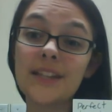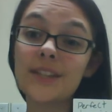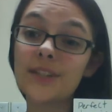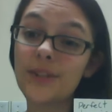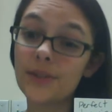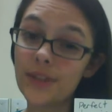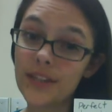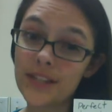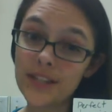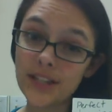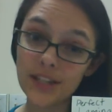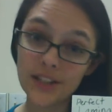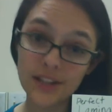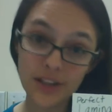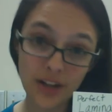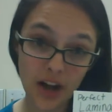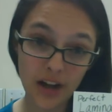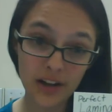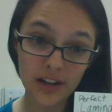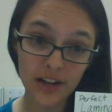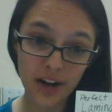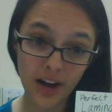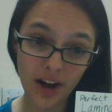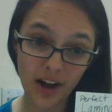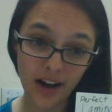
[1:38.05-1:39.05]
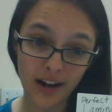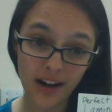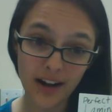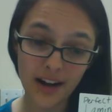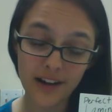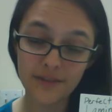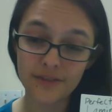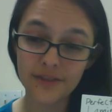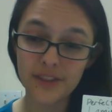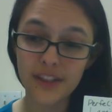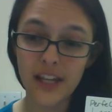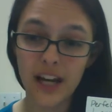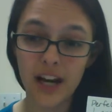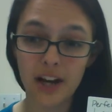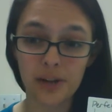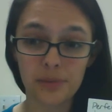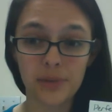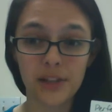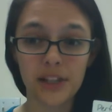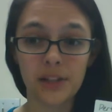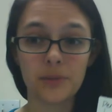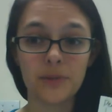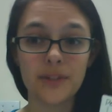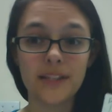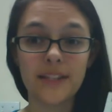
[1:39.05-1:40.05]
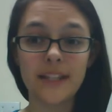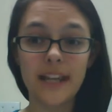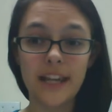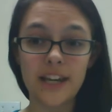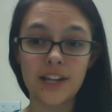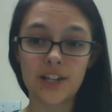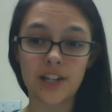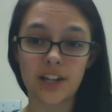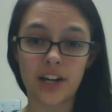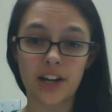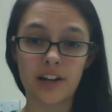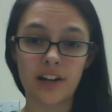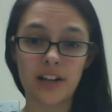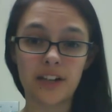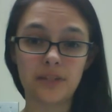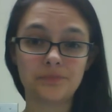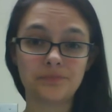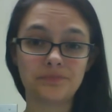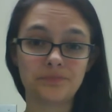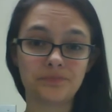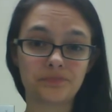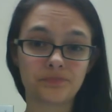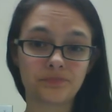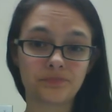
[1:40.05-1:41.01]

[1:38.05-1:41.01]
so this could not occur if the airplane was stationary.